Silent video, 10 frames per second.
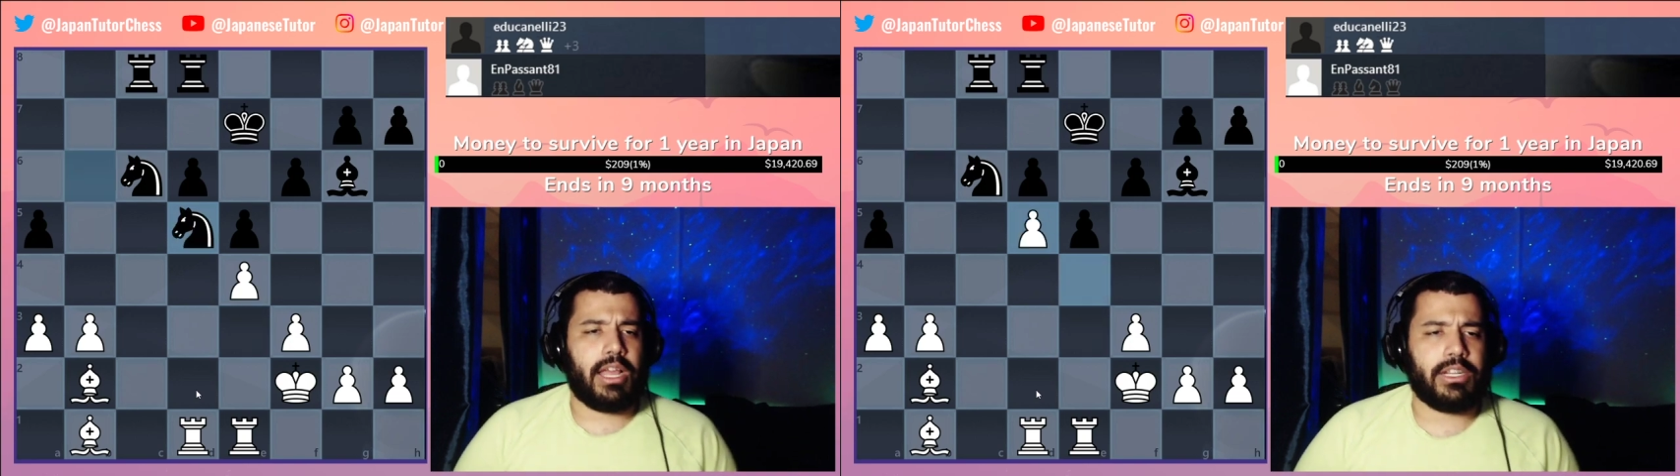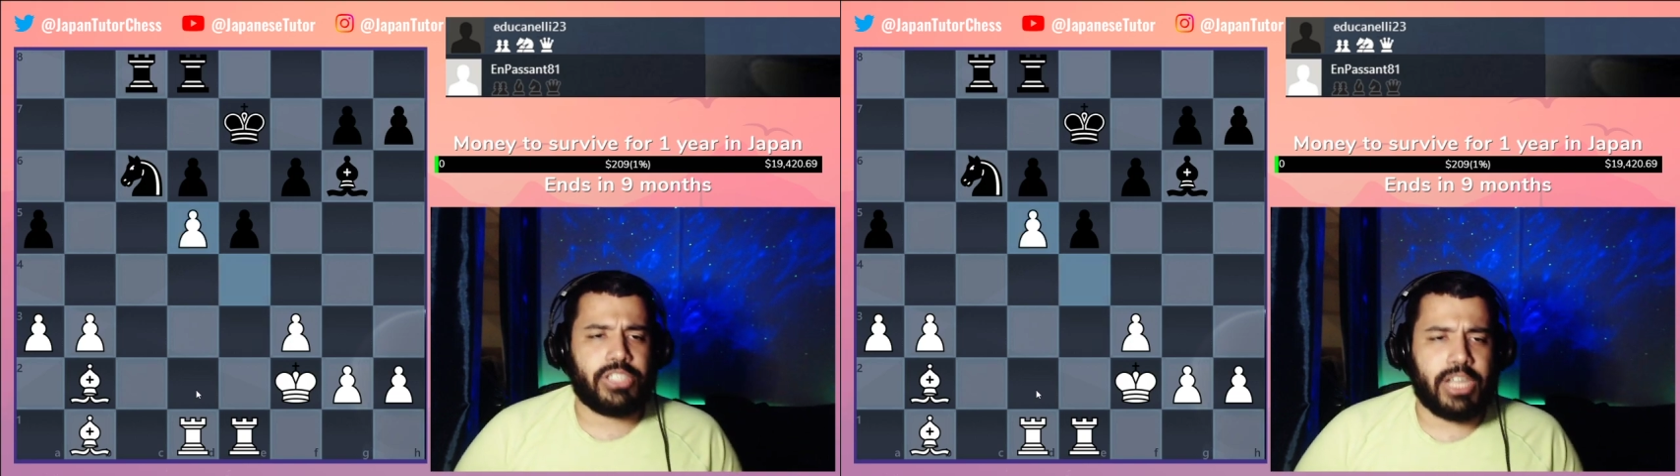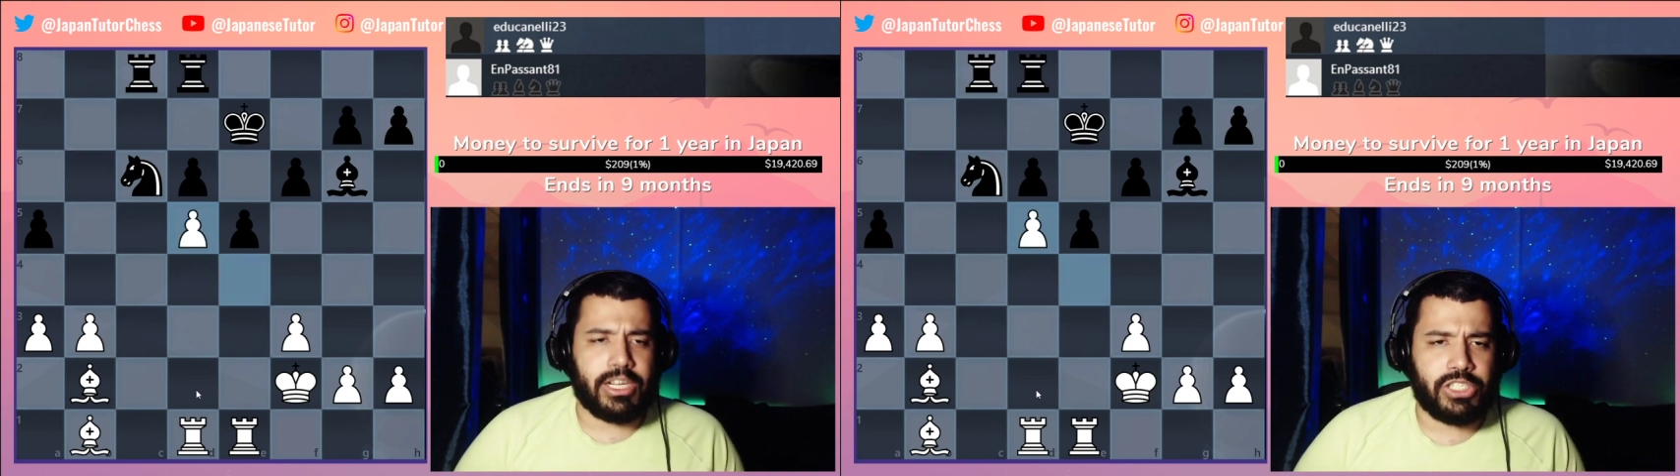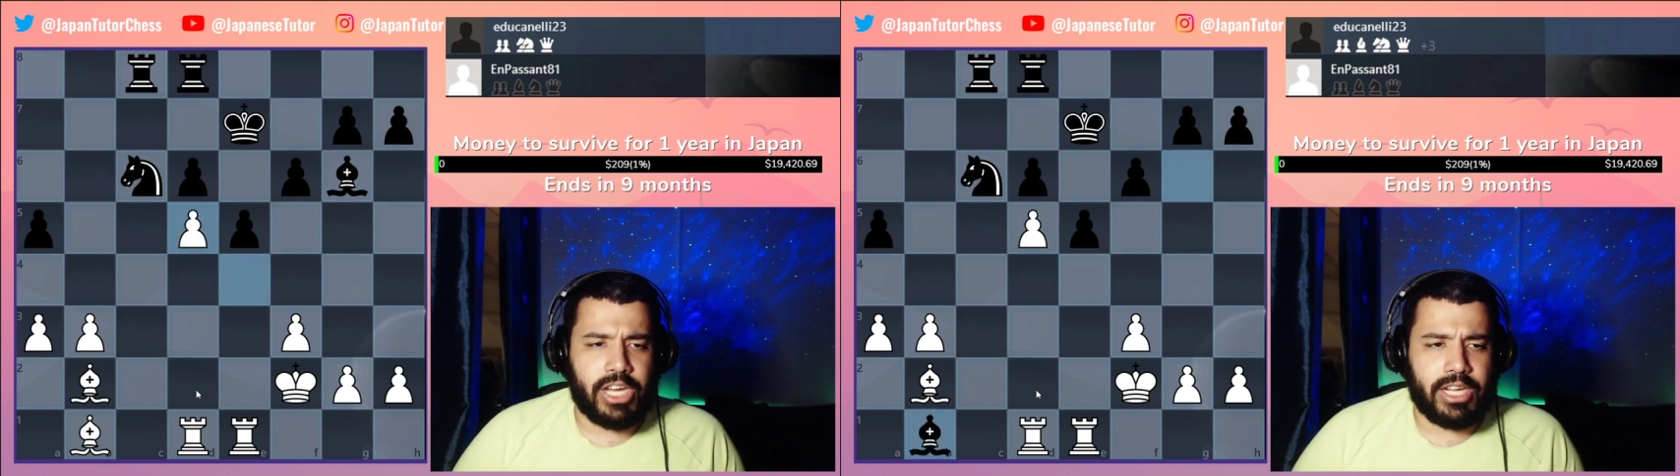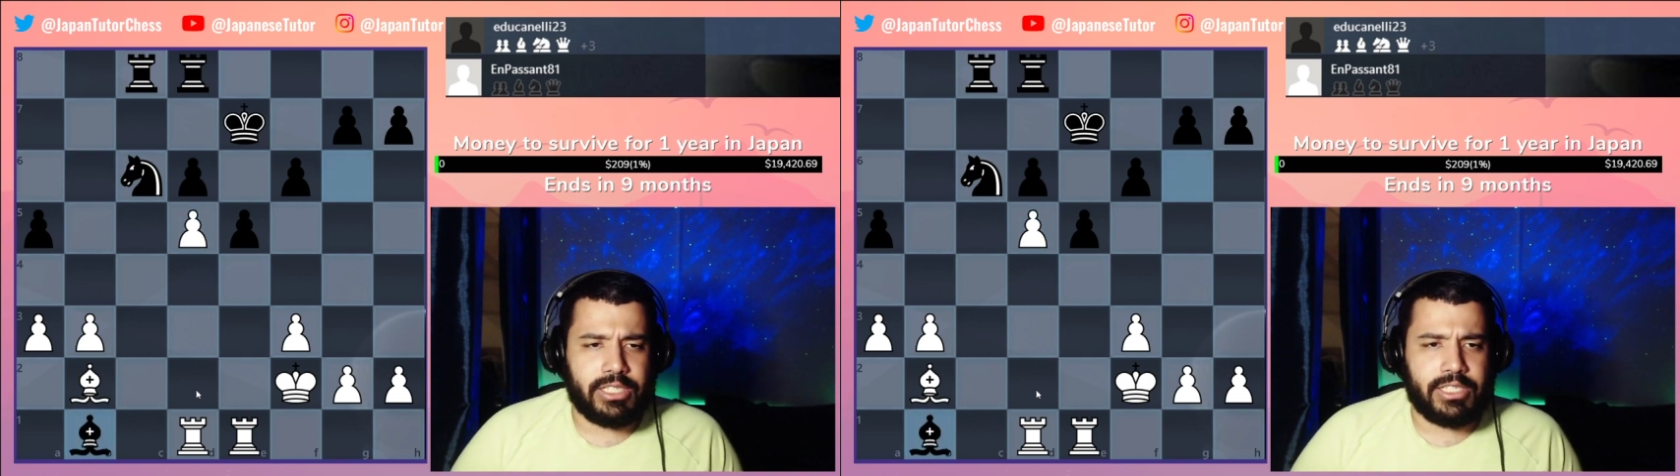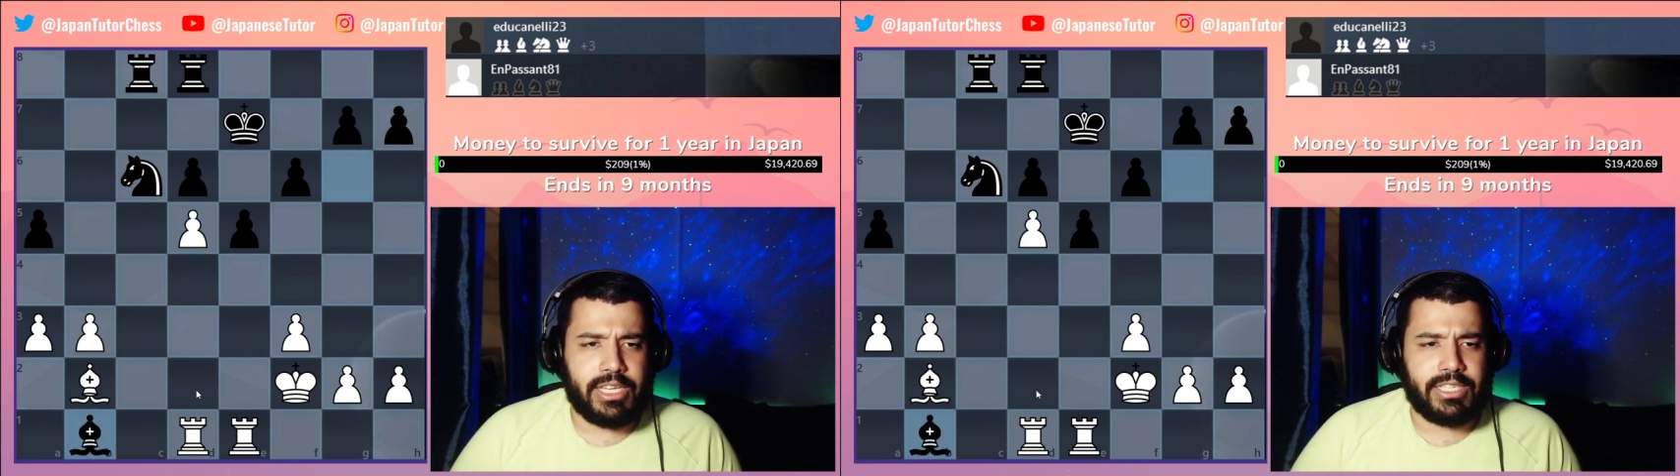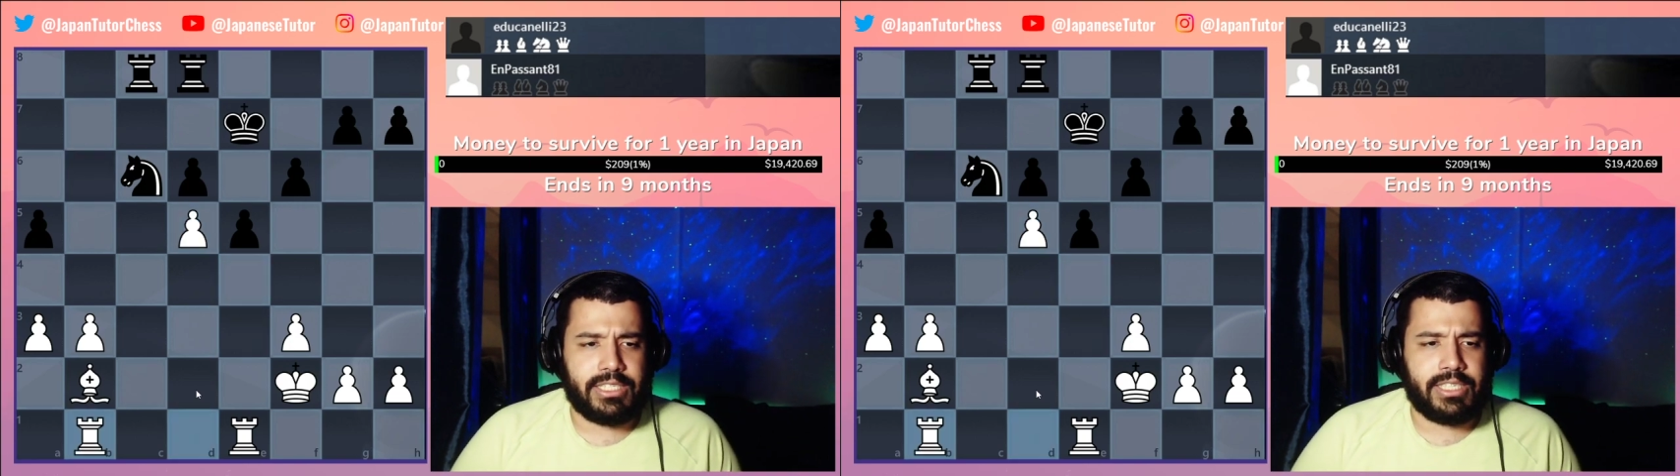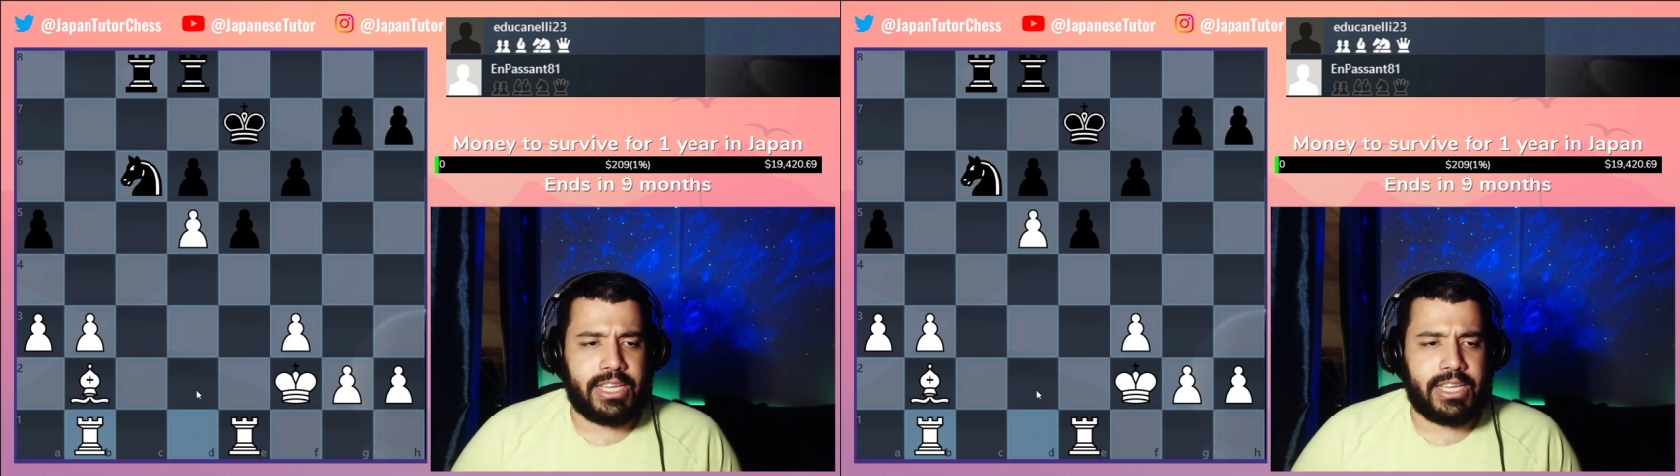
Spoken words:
And check, takes.